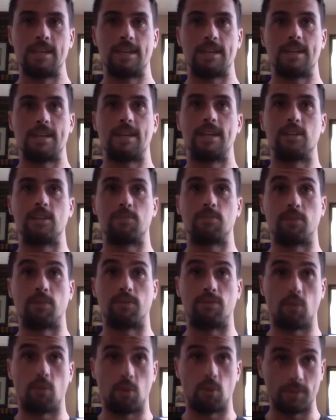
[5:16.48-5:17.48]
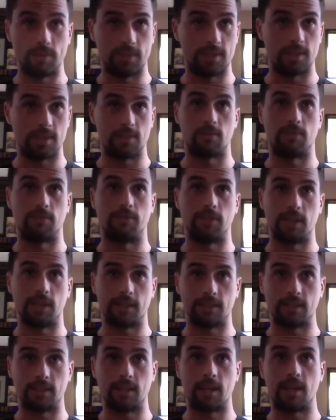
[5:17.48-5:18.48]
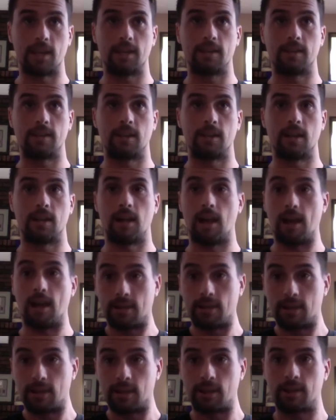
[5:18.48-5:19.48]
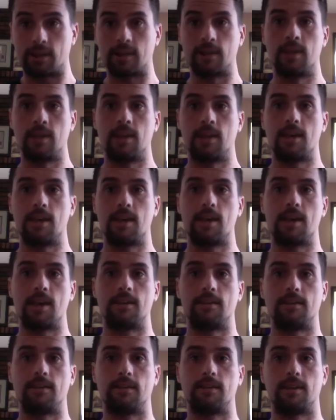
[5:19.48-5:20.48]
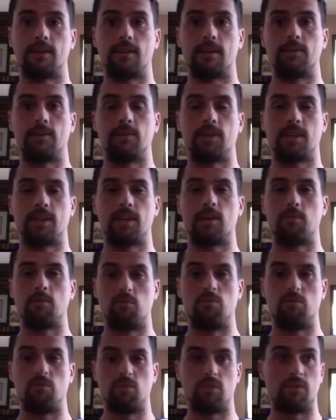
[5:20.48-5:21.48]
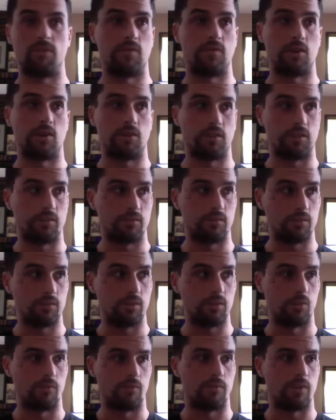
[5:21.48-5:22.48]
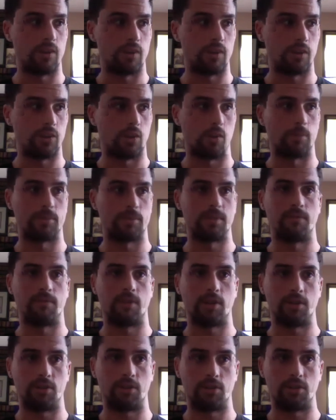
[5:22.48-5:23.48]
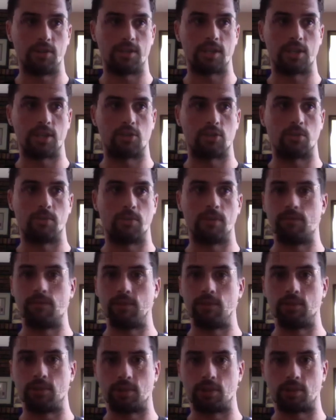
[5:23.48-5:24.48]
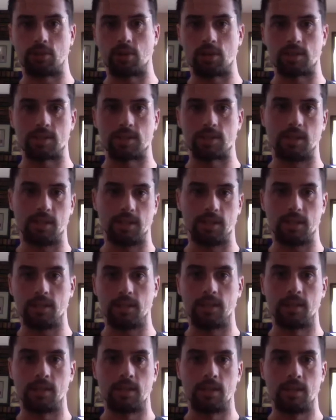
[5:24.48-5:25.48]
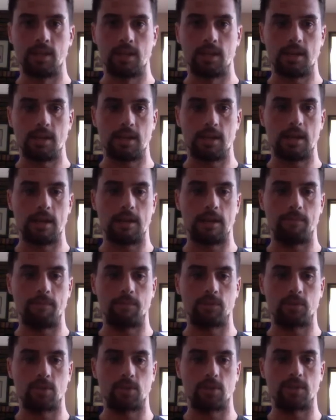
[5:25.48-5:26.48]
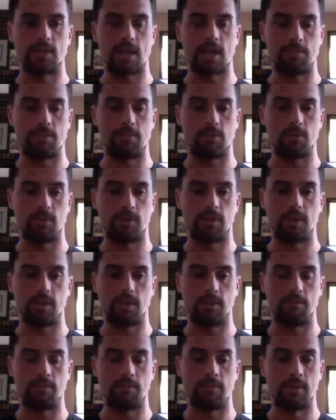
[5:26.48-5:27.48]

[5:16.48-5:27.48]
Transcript: His performances reflected that, I think. And he became a very, you know, very competent, very good central midfielder across the league. So I was happy with him.